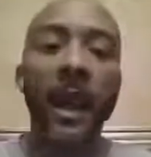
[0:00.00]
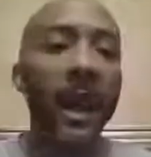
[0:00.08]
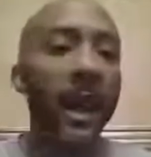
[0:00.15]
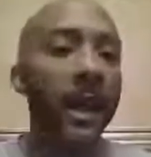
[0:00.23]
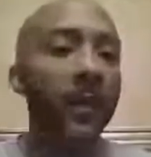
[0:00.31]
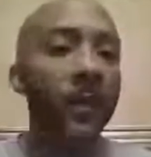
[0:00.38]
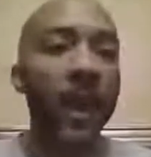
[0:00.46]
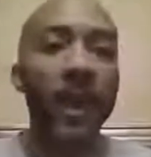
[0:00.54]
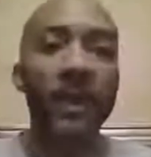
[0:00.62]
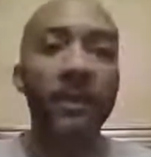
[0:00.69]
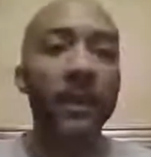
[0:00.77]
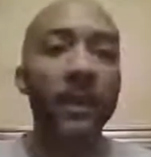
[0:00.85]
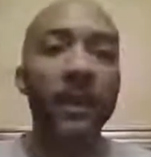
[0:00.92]
And right
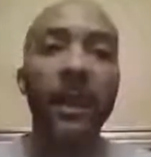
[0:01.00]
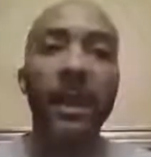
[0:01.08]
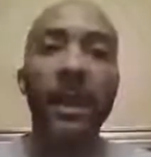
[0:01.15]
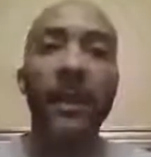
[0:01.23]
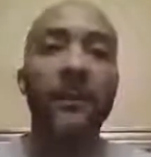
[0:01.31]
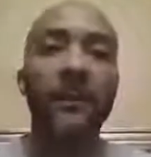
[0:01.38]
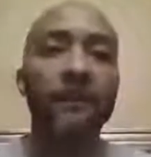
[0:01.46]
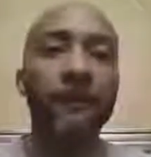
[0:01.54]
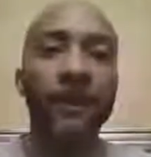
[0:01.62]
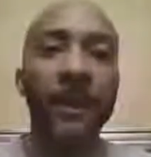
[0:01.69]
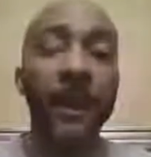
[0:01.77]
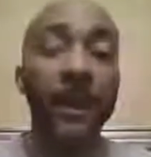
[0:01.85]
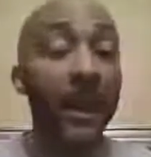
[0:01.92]
up to the end,
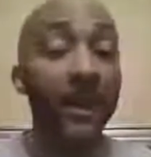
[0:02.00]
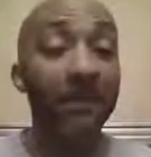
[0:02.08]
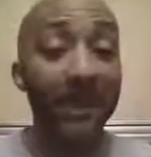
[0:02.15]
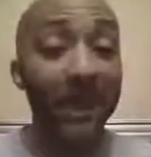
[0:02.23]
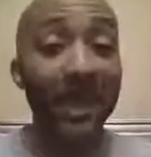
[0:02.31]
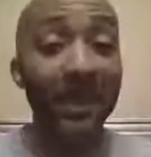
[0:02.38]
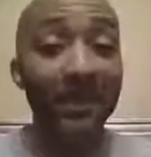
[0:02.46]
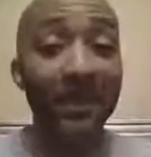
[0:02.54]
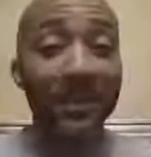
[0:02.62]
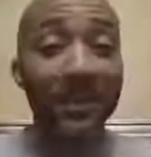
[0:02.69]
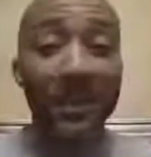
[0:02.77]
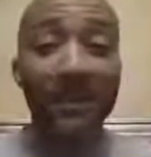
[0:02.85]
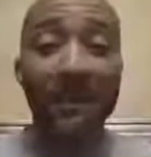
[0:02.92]
he kept it
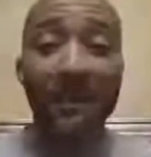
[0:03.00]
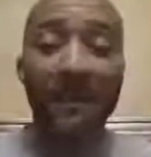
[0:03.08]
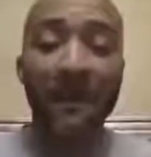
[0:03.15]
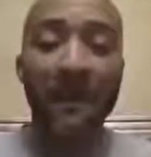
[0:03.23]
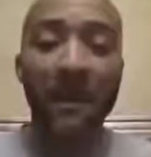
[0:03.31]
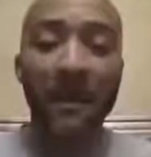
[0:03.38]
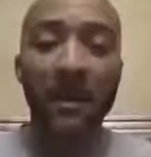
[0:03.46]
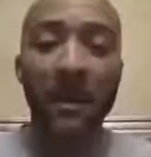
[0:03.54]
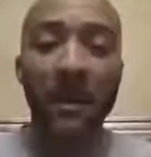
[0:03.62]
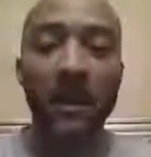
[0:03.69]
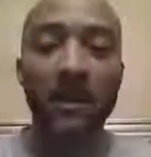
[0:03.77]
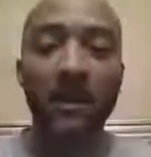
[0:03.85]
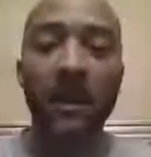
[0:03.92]
interesting,
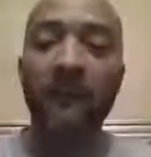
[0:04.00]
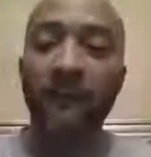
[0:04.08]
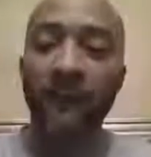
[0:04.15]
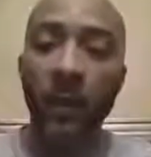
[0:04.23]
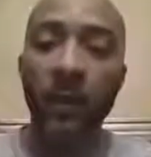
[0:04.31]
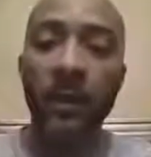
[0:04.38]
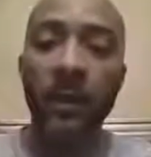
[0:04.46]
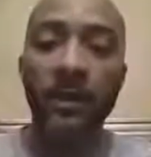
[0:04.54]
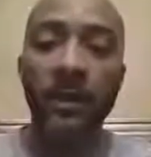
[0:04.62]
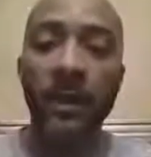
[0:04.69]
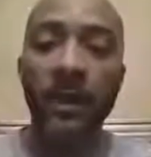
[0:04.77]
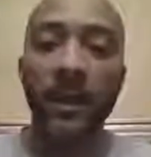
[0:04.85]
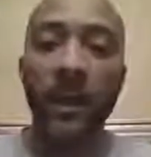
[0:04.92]
but he focused
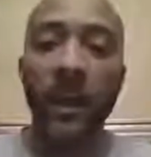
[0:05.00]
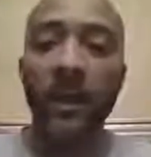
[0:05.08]
and he